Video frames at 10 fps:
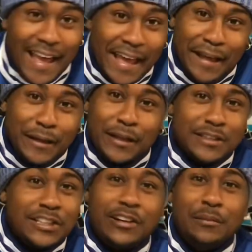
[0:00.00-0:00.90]

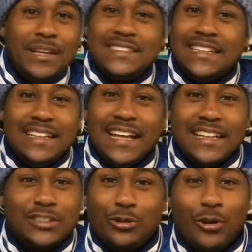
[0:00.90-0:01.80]
and turn him into the
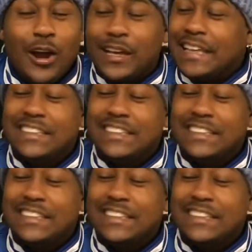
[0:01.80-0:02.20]
next Gronk.